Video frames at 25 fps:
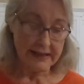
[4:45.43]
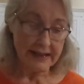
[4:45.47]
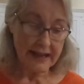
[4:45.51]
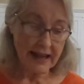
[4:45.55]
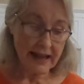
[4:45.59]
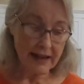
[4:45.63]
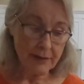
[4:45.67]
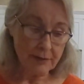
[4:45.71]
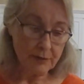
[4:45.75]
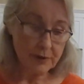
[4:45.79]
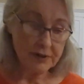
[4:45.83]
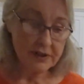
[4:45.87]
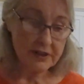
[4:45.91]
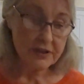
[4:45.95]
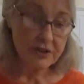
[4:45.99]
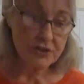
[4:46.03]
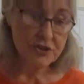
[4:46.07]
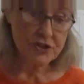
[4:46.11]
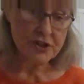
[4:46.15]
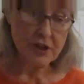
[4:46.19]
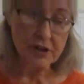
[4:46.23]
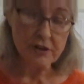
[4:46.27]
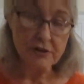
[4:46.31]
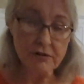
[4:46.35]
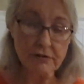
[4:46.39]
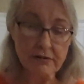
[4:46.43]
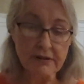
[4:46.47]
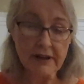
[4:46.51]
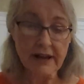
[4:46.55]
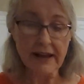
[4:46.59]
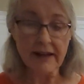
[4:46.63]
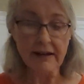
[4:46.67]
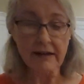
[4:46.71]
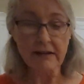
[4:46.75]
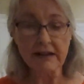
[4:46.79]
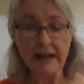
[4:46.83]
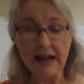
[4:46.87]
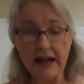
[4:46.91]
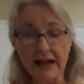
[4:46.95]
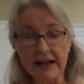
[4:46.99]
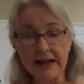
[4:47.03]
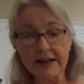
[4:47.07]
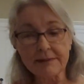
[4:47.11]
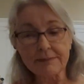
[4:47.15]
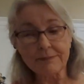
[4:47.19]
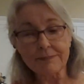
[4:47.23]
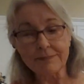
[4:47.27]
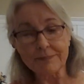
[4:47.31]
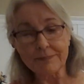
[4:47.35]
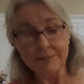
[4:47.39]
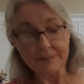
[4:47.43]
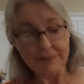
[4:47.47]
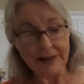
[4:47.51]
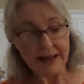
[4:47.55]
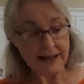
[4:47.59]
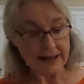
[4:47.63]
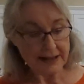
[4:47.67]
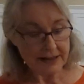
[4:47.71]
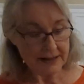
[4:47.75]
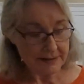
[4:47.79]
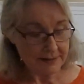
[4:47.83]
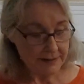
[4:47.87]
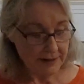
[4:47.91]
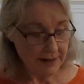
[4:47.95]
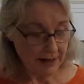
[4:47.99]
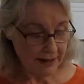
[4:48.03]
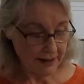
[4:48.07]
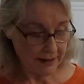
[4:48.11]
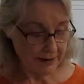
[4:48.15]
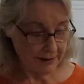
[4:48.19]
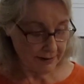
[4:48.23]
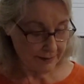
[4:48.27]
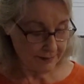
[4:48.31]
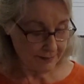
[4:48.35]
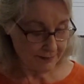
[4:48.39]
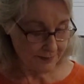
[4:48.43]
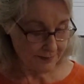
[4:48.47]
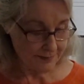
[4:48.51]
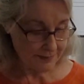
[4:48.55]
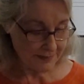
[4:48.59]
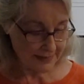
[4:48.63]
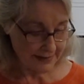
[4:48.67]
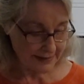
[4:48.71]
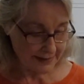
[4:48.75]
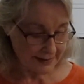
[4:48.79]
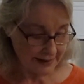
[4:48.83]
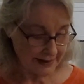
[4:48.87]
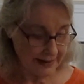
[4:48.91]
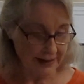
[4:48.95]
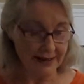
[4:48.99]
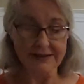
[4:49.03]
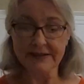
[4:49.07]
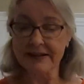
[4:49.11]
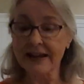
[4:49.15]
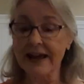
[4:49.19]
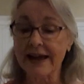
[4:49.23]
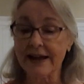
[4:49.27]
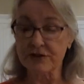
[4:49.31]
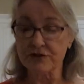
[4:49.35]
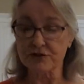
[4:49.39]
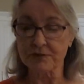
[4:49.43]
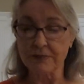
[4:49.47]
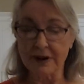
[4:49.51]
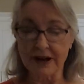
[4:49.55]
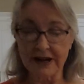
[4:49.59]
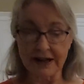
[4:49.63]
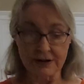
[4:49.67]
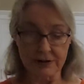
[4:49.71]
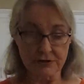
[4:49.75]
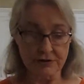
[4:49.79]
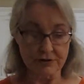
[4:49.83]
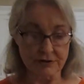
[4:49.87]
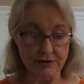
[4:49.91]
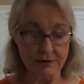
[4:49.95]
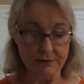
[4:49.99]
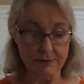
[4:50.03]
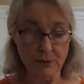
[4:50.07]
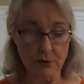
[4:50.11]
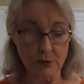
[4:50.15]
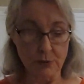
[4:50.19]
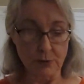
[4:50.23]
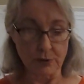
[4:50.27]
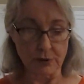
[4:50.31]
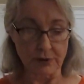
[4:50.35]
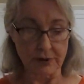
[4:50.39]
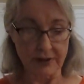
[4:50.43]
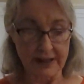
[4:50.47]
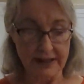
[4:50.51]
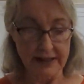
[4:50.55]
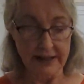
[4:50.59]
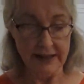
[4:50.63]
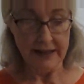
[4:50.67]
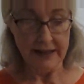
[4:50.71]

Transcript: Now, I wanted to show you how I attach mine to the board.